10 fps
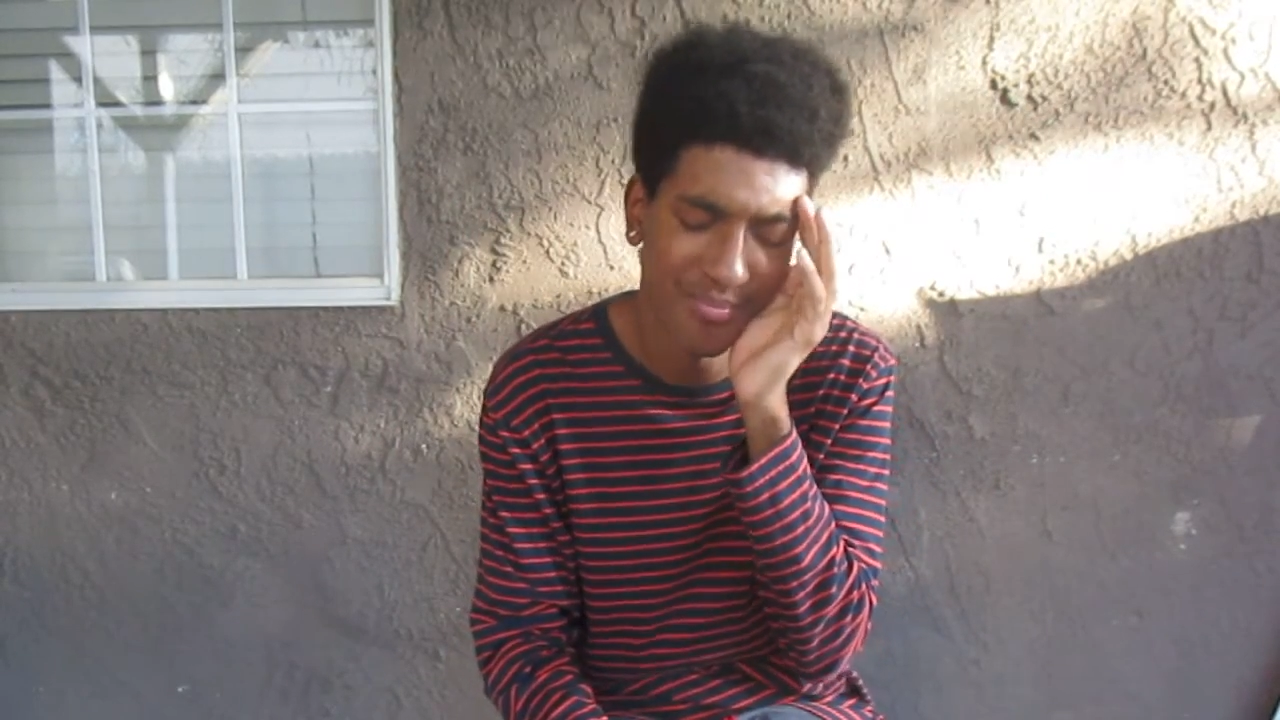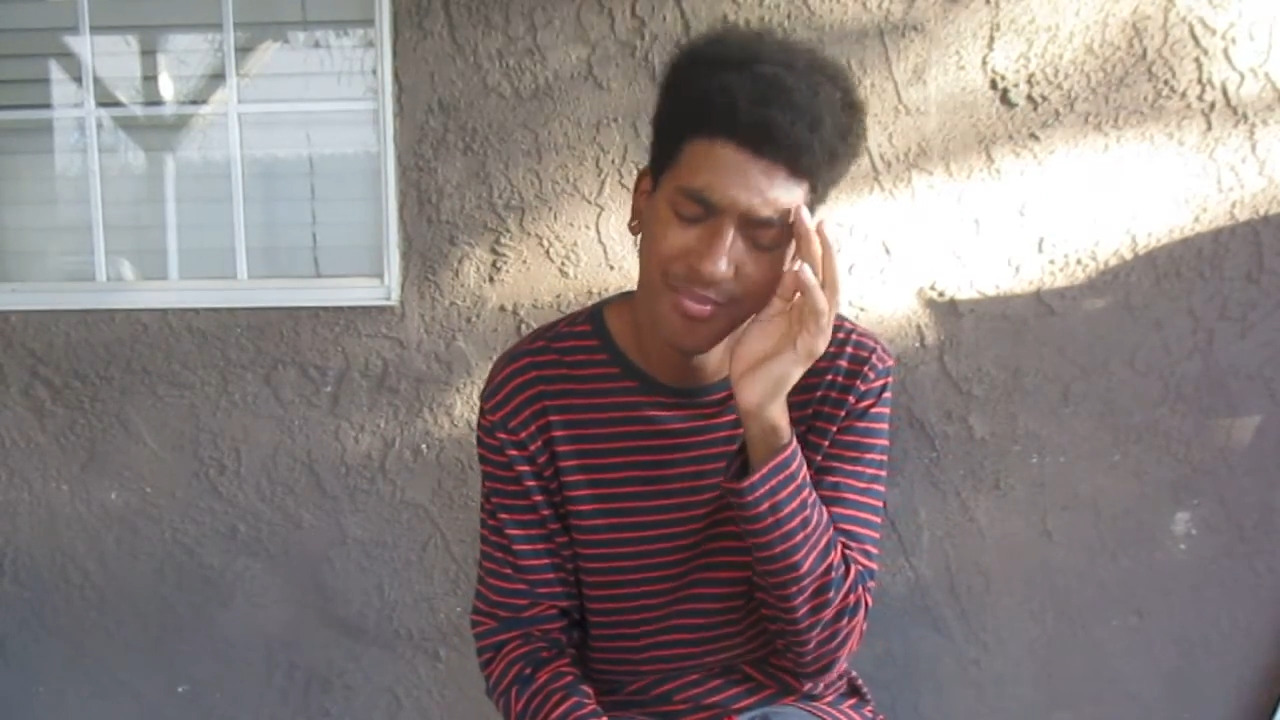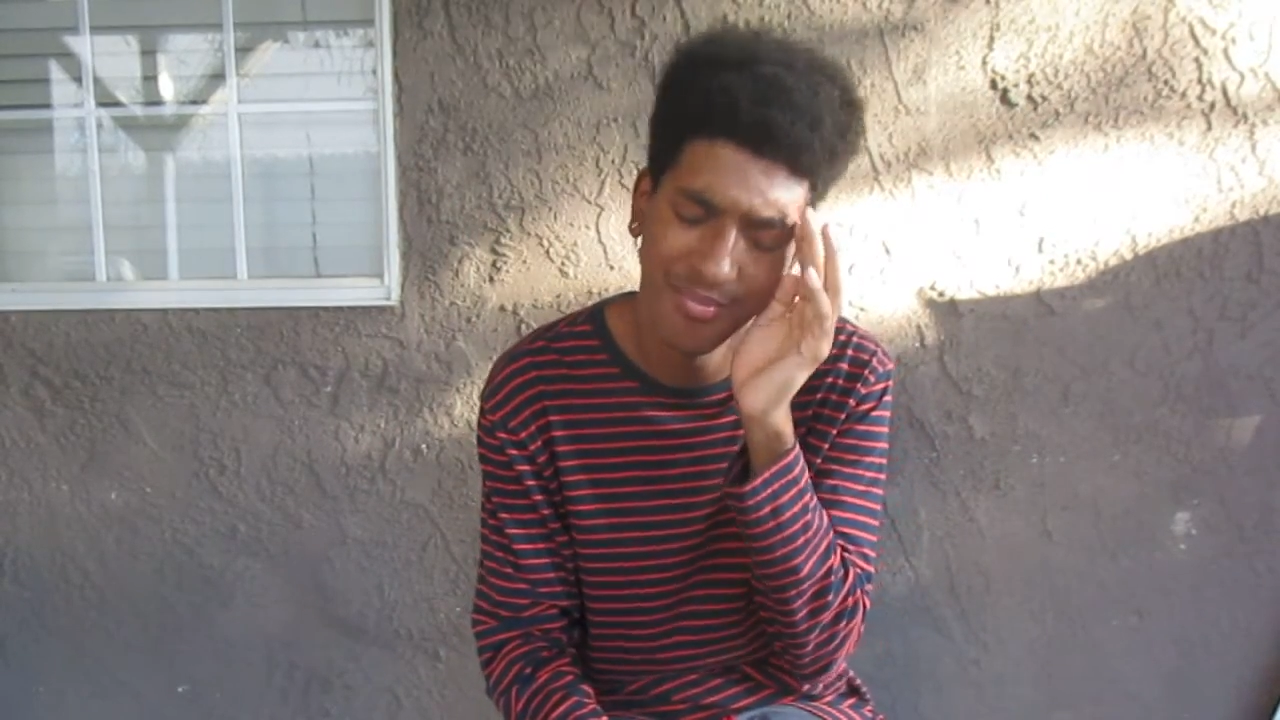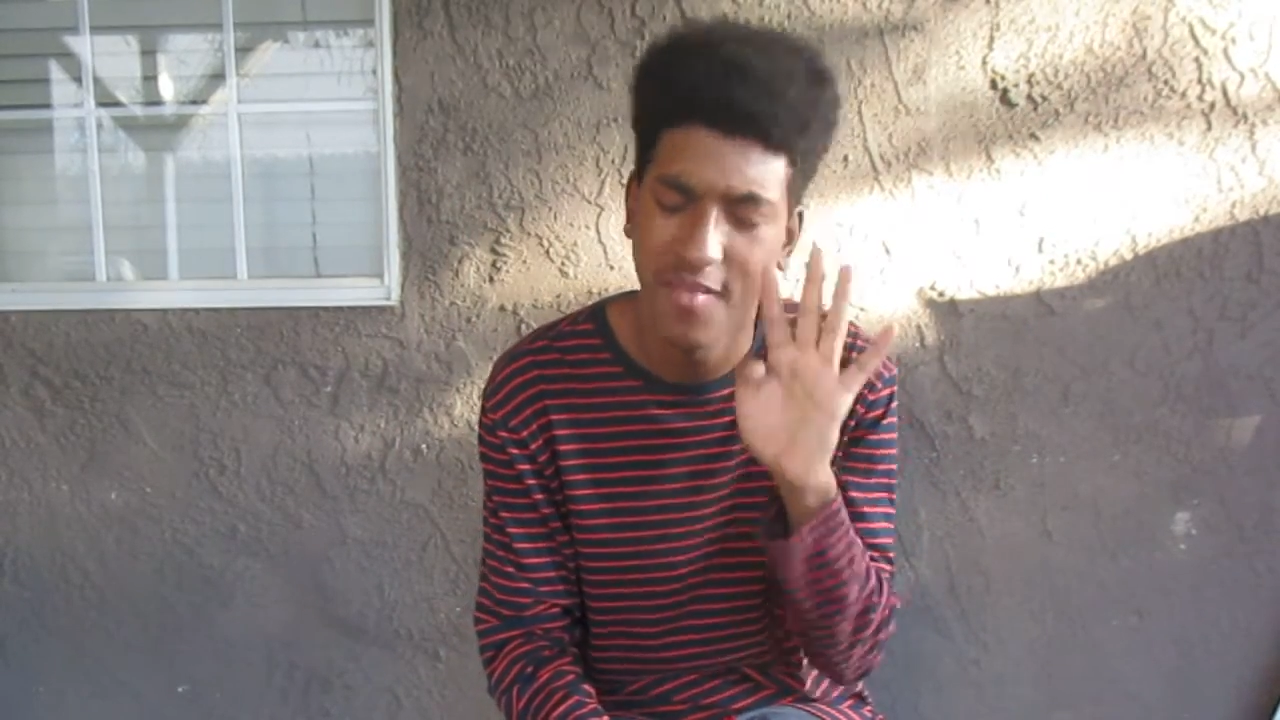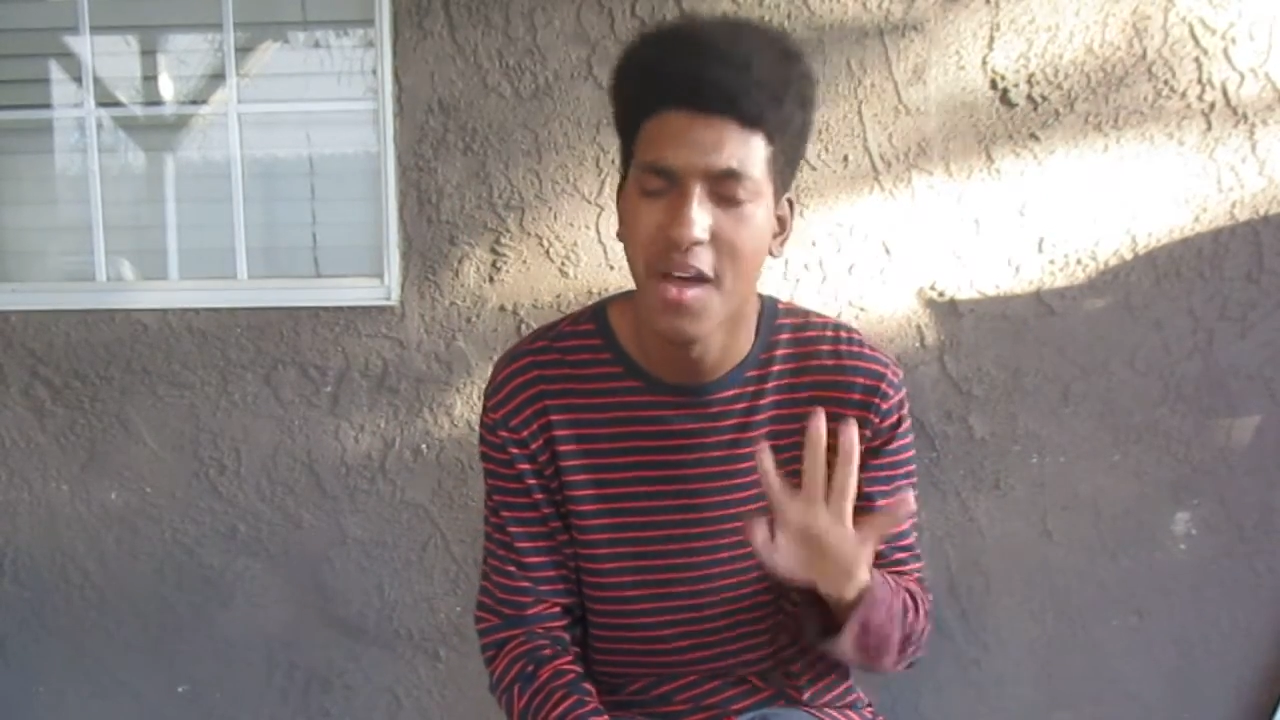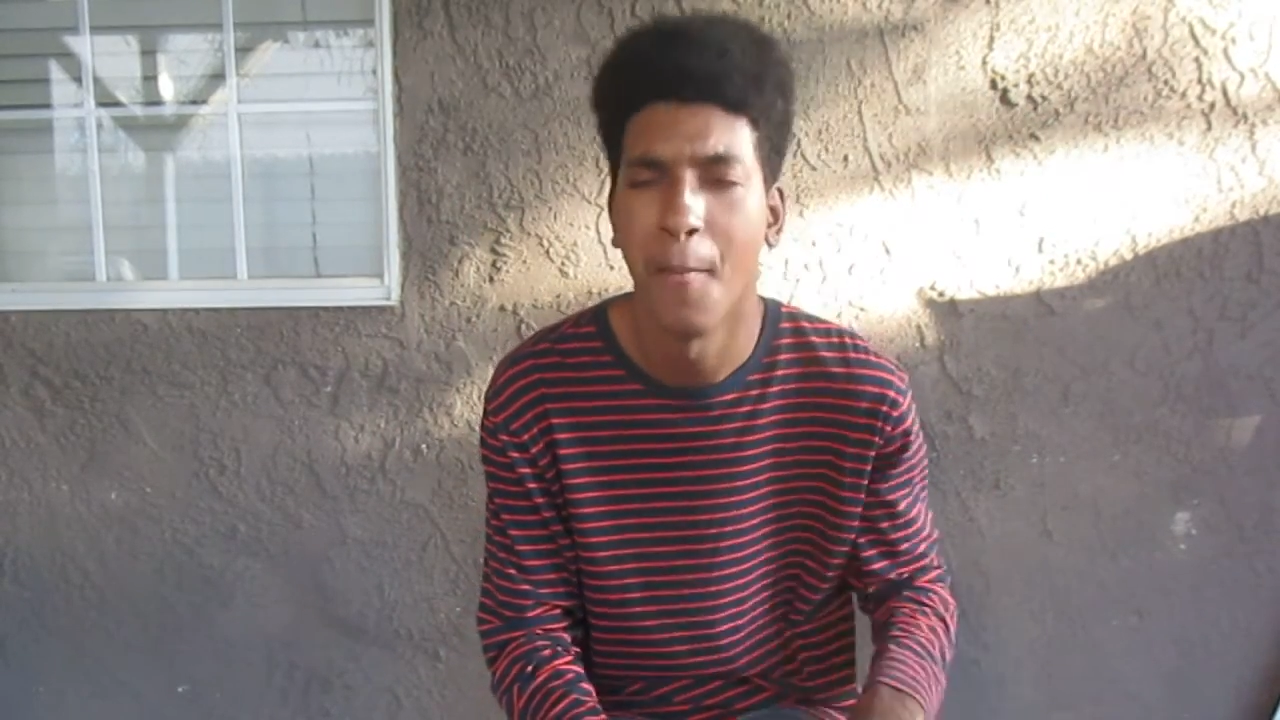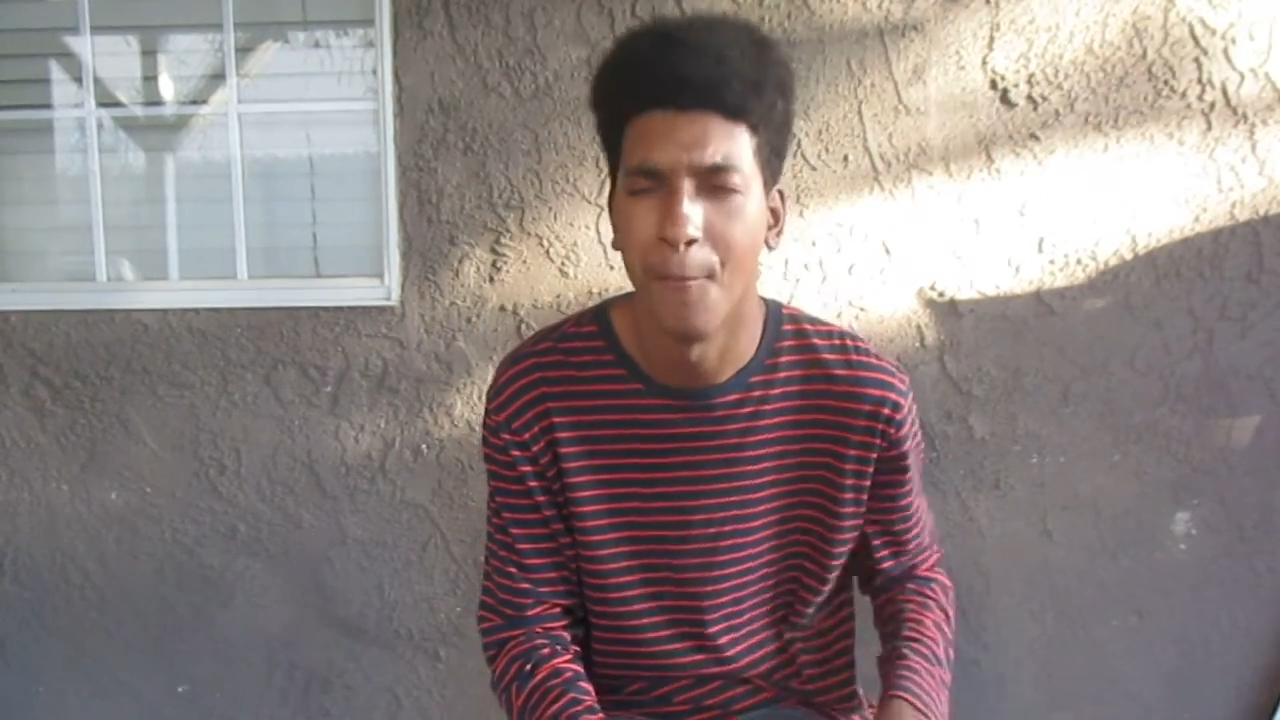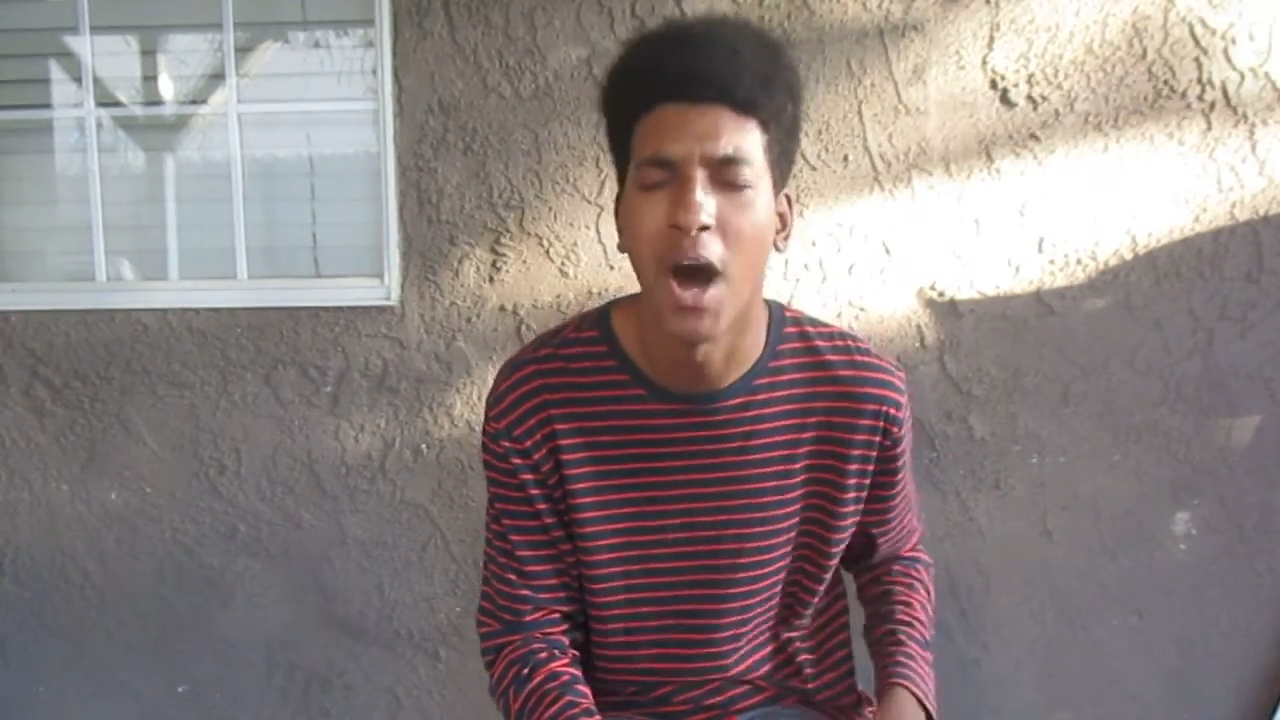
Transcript: Mm-hmm.